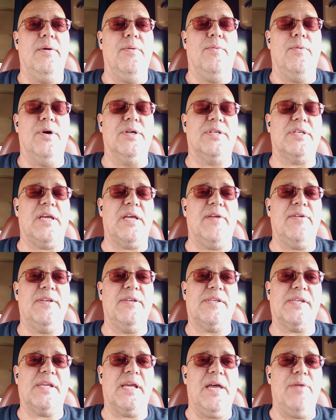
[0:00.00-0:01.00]
Once I
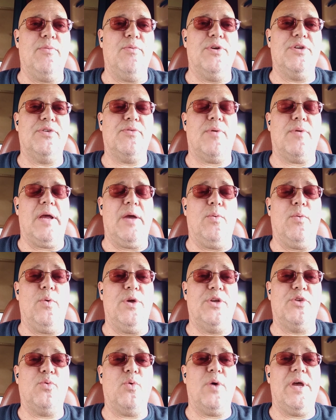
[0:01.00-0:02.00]
decide which
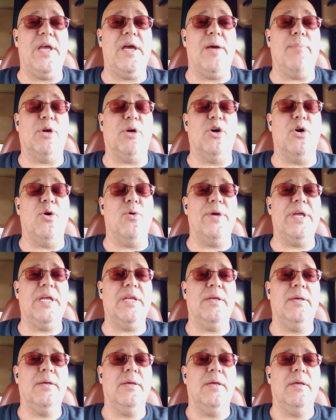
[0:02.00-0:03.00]
way I'm
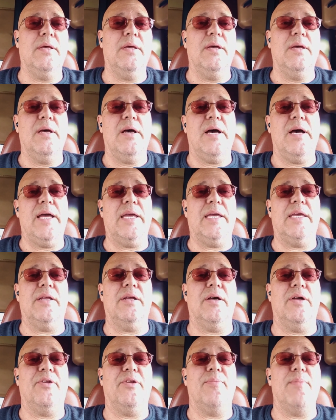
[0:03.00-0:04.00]
going, I get
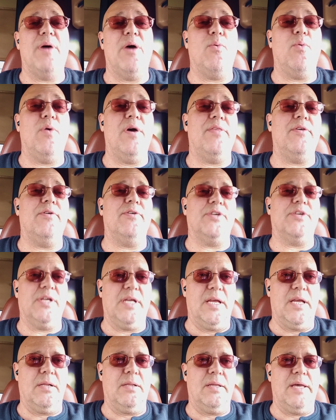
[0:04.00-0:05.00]
onto my Weather
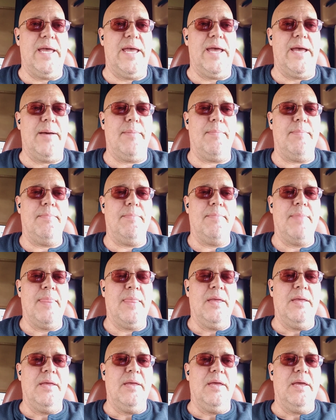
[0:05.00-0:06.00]
Channel app,
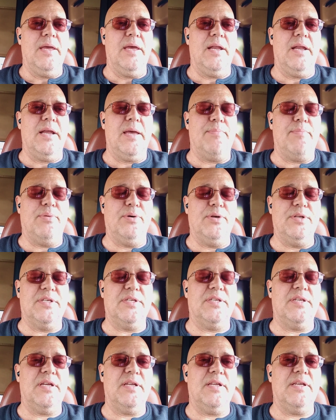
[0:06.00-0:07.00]
and I put
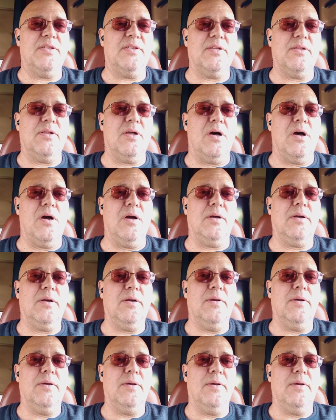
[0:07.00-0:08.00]
cities along
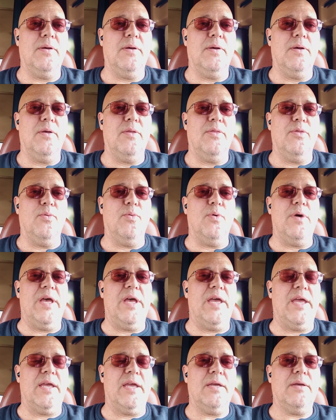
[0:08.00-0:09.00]
the
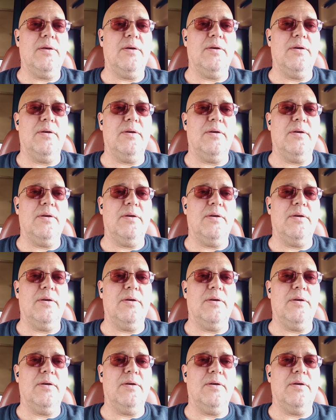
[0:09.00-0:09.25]
way